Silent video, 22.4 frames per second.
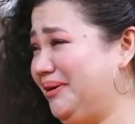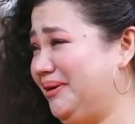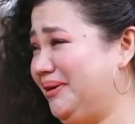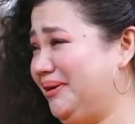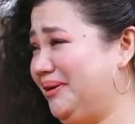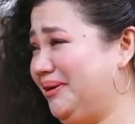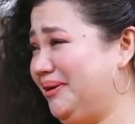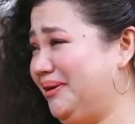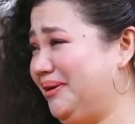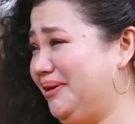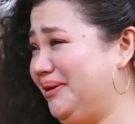
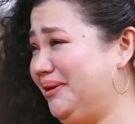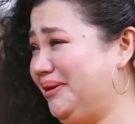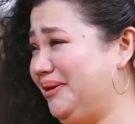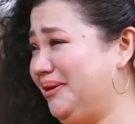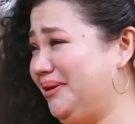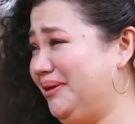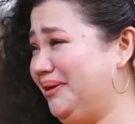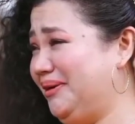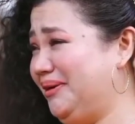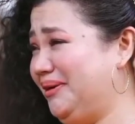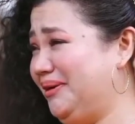
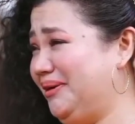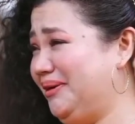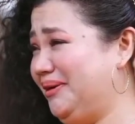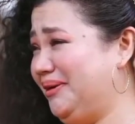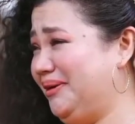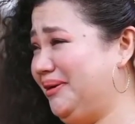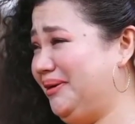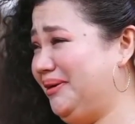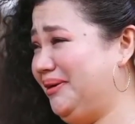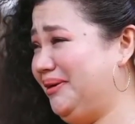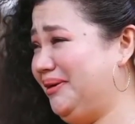
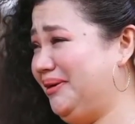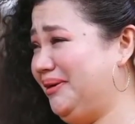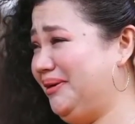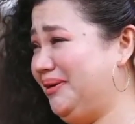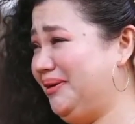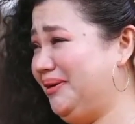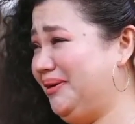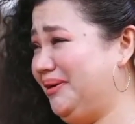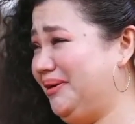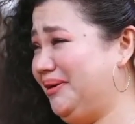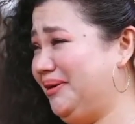
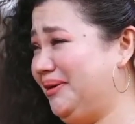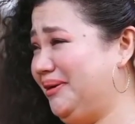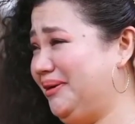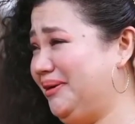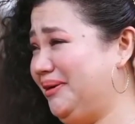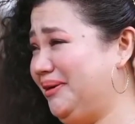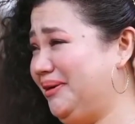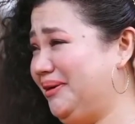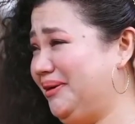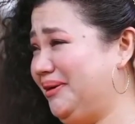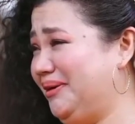
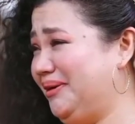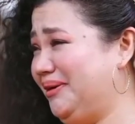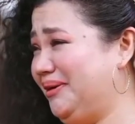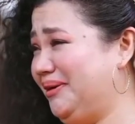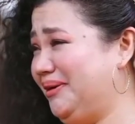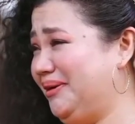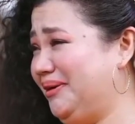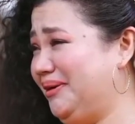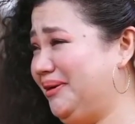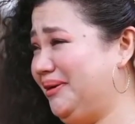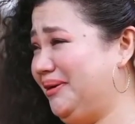
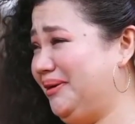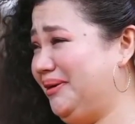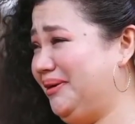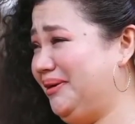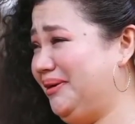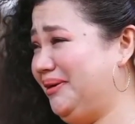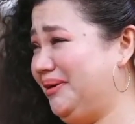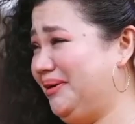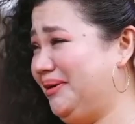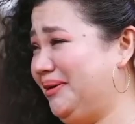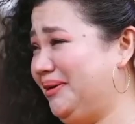
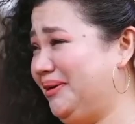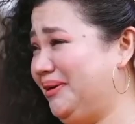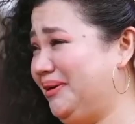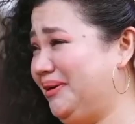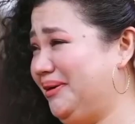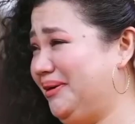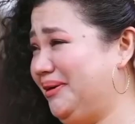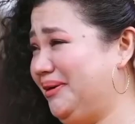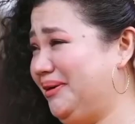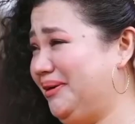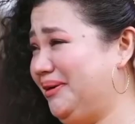
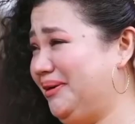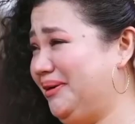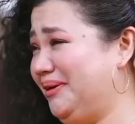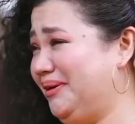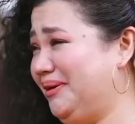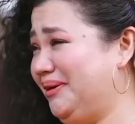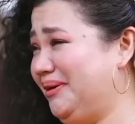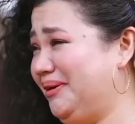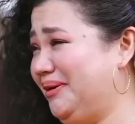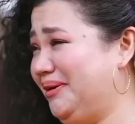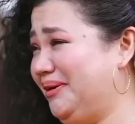
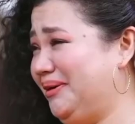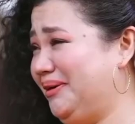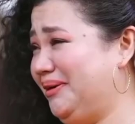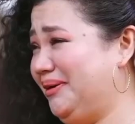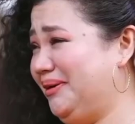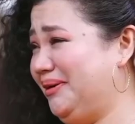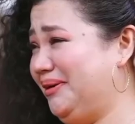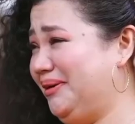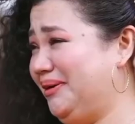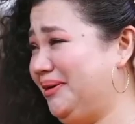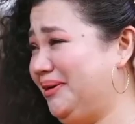
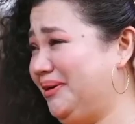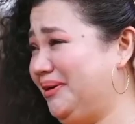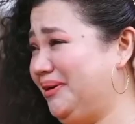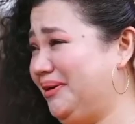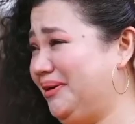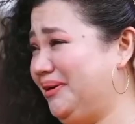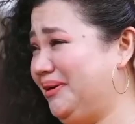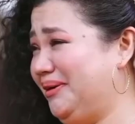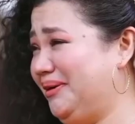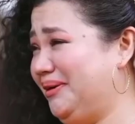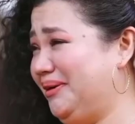
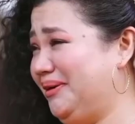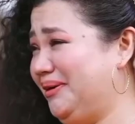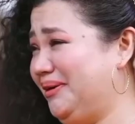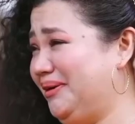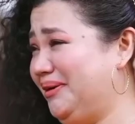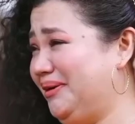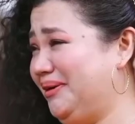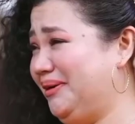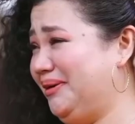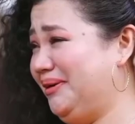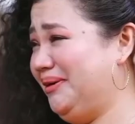
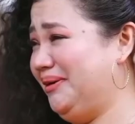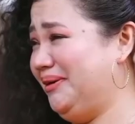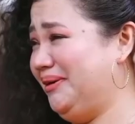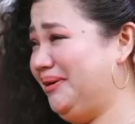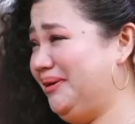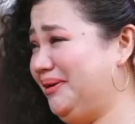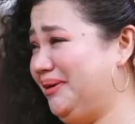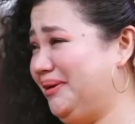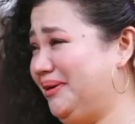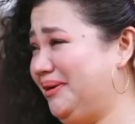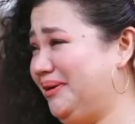
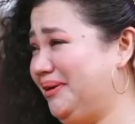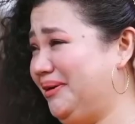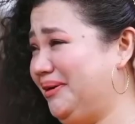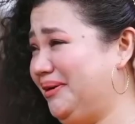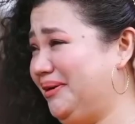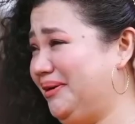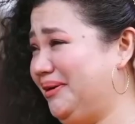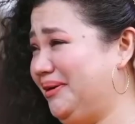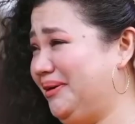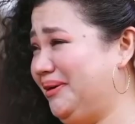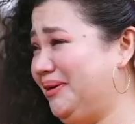
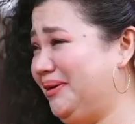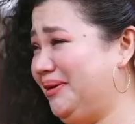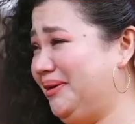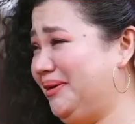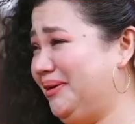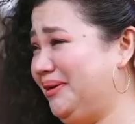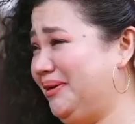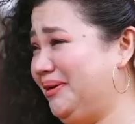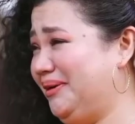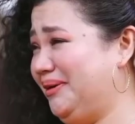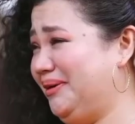
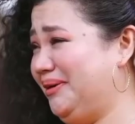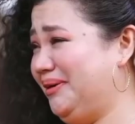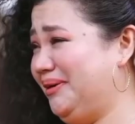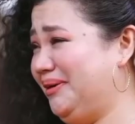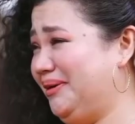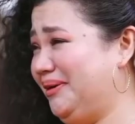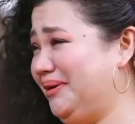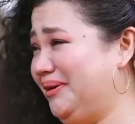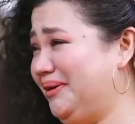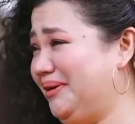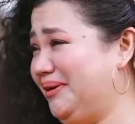
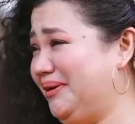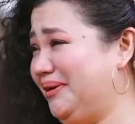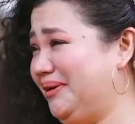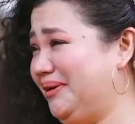This person isn't speaking.